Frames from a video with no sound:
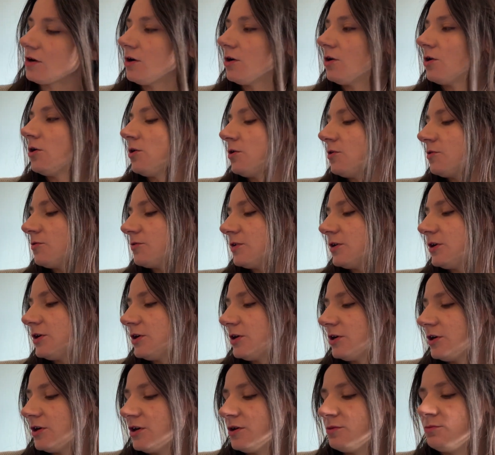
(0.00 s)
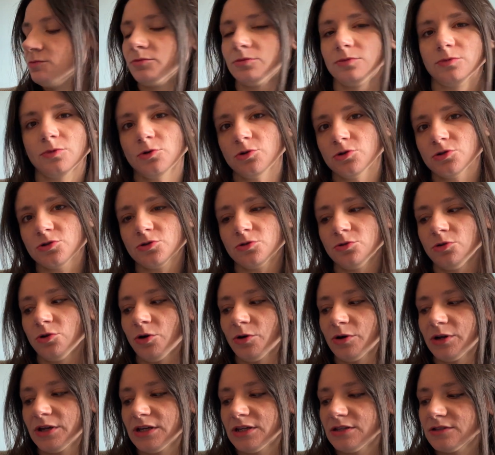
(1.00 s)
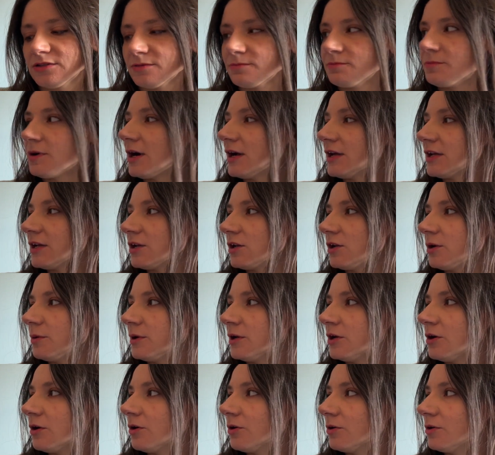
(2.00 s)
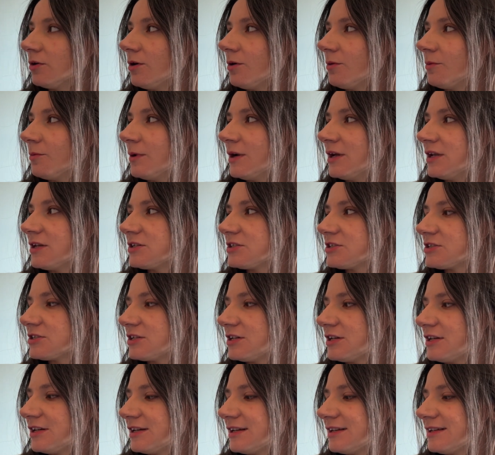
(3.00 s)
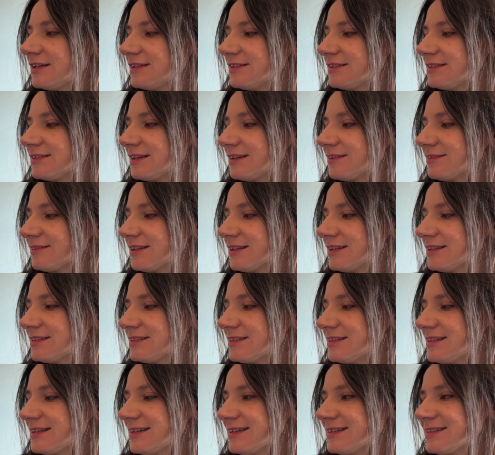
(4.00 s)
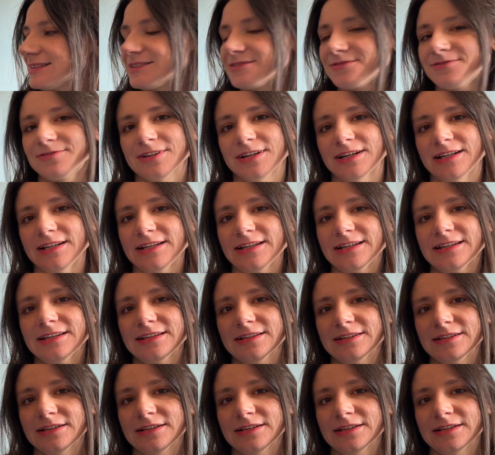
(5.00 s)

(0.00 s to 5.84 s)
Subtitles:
of Immortal Longings by Chloe Gong, which sounds like such a fun,